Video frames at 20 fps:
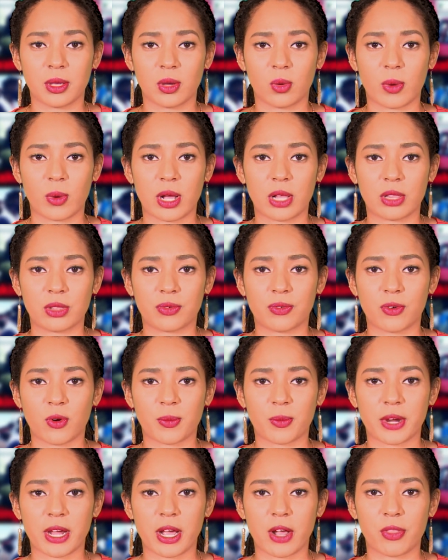Well, the
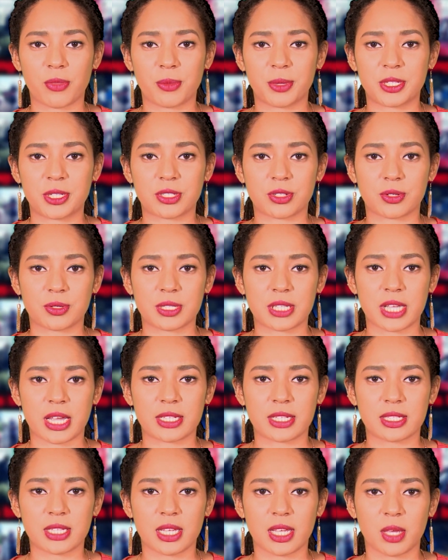former health minister
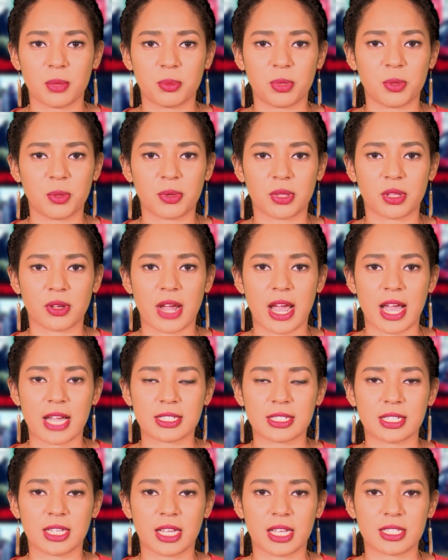says people are
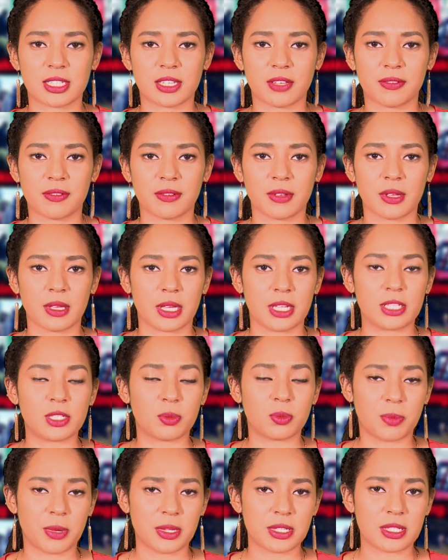acting as if it's
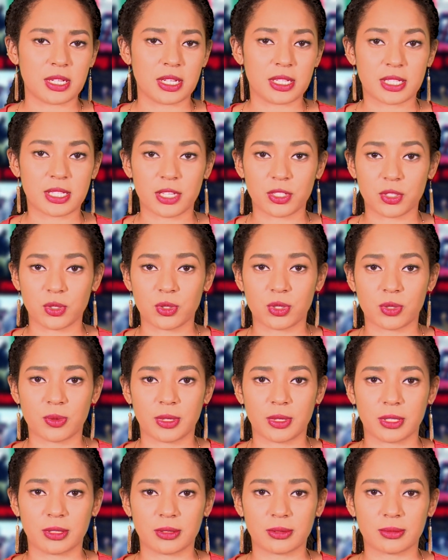business as usual.